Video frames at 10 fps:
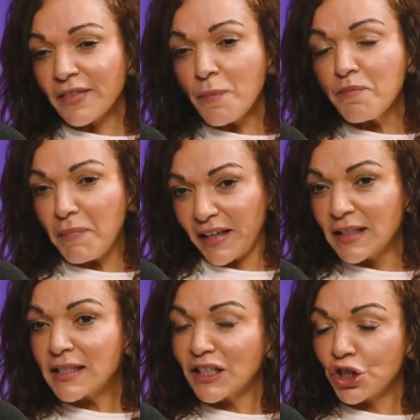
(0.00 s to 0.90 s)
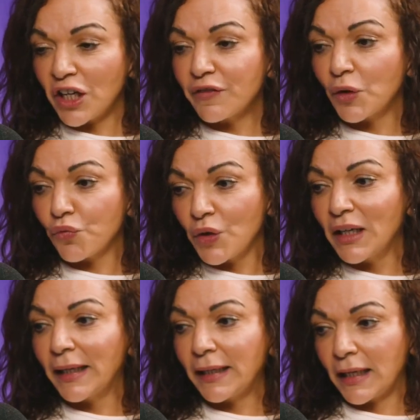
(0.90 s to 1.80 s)
the biggest achievement
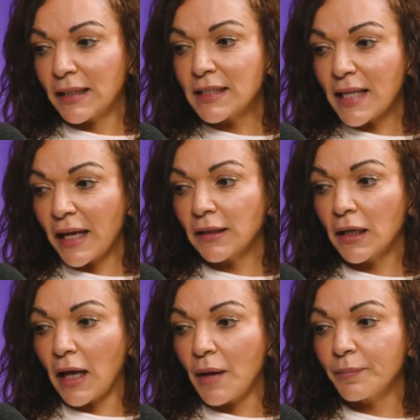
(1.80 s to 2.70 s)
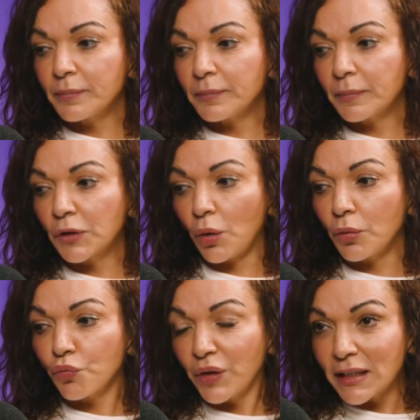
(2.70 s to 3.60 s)
really is that
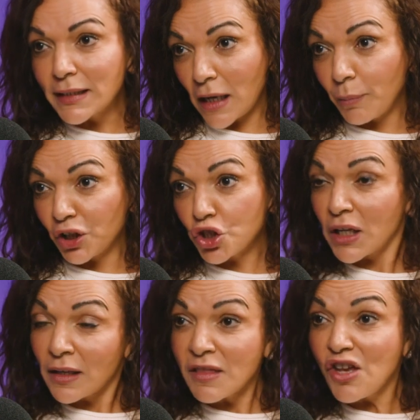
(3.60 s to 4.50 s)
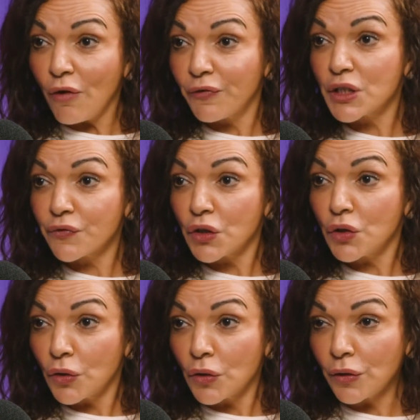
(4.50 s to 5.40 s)
re-establishing the Office for
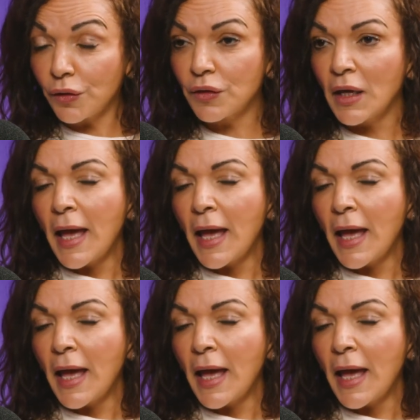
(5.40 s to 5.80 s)
Youth.